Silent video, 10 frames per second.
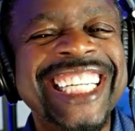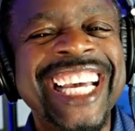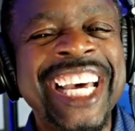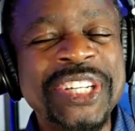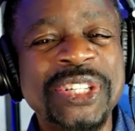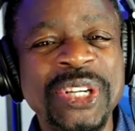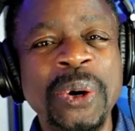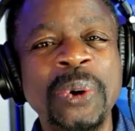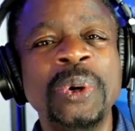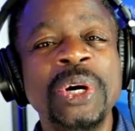And
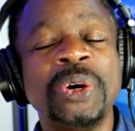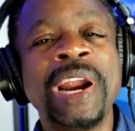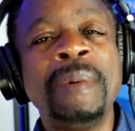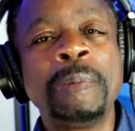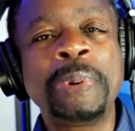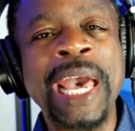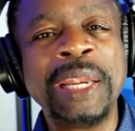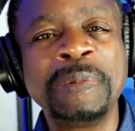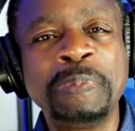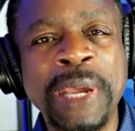so grab a
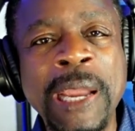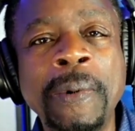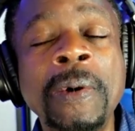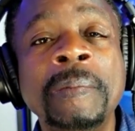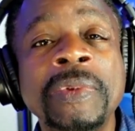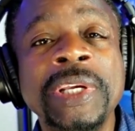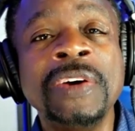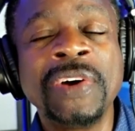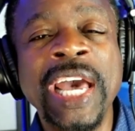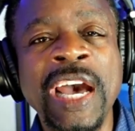pad and paper
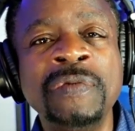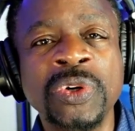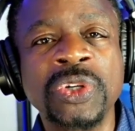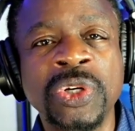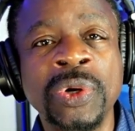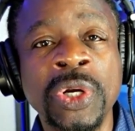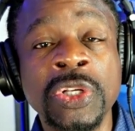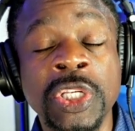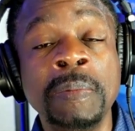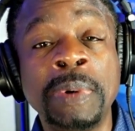if I have your
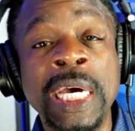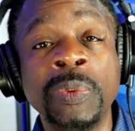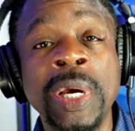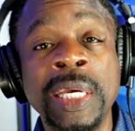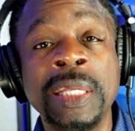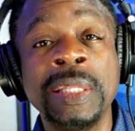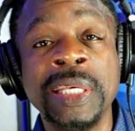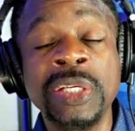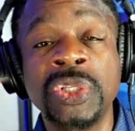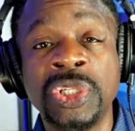curiosity. And by the way,
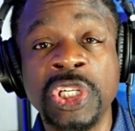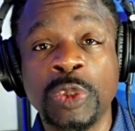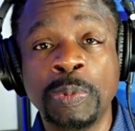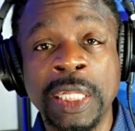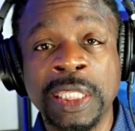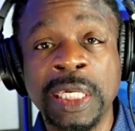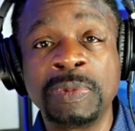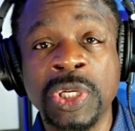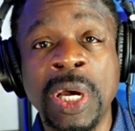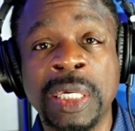this G spot that
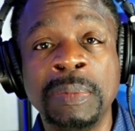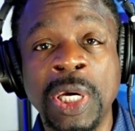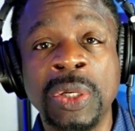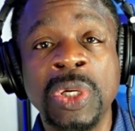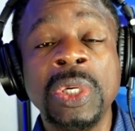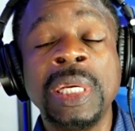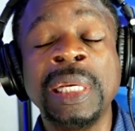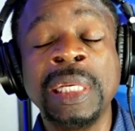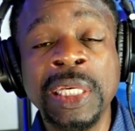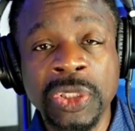I'm talking about
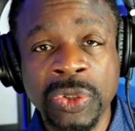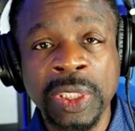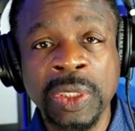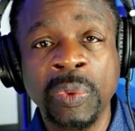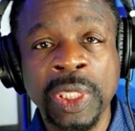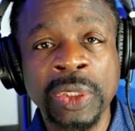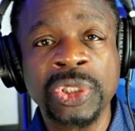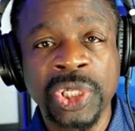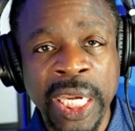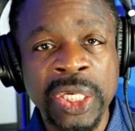literally will
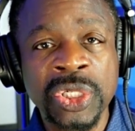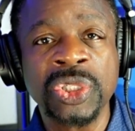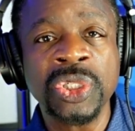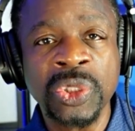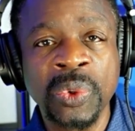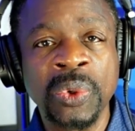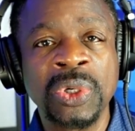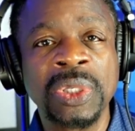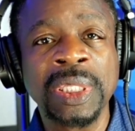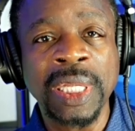change
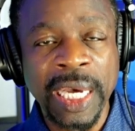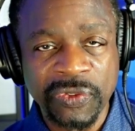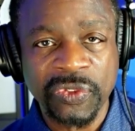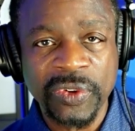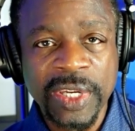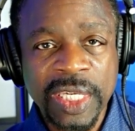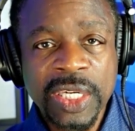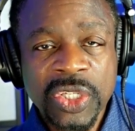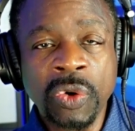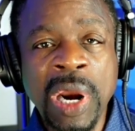your life.
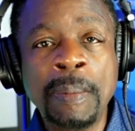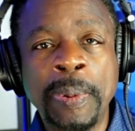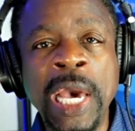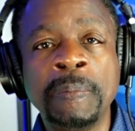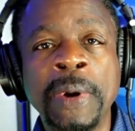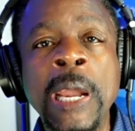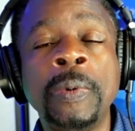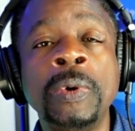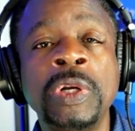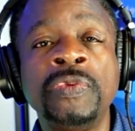So grab a pad and
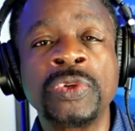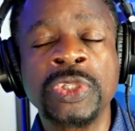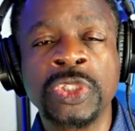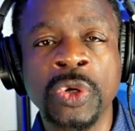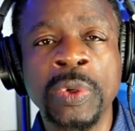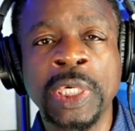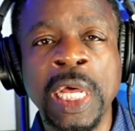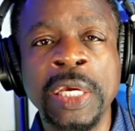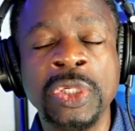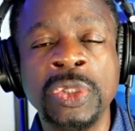paper if you're so
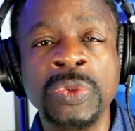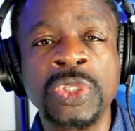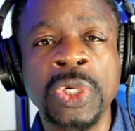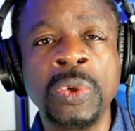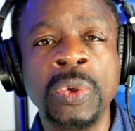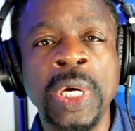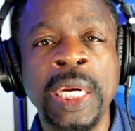inclined to do so.